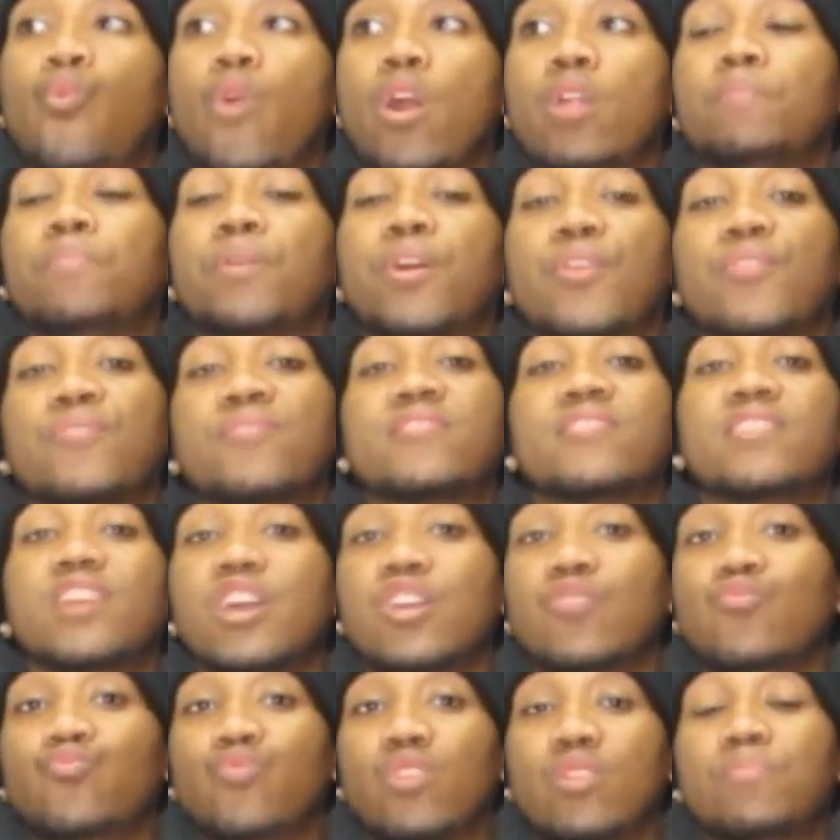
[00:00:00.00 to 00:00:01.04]
one person
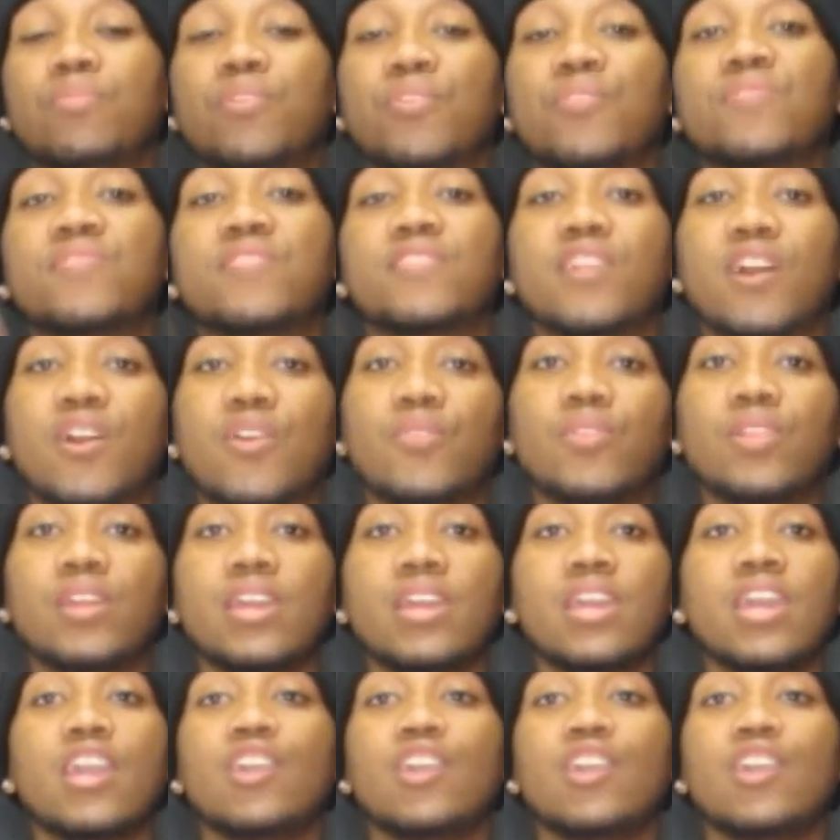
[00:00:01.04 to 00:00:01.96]
and one person only,